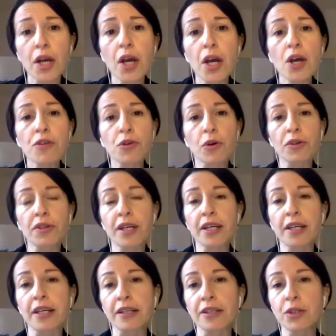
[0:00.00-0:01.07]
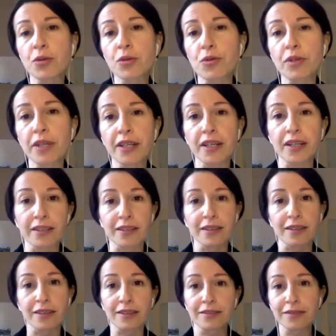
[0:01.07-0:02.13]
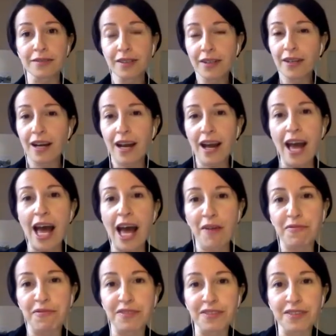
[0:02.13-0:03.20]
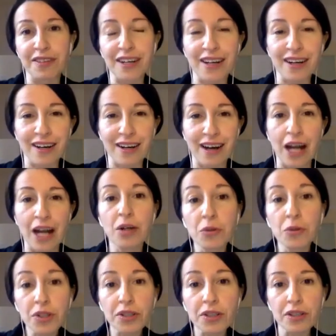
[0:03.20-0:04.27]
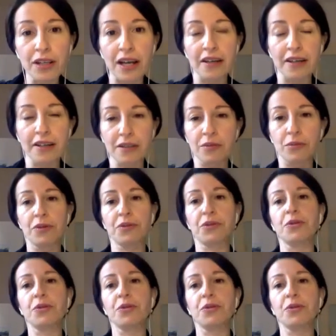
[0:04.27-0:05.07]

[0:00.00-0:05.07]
So they usually have a look like what you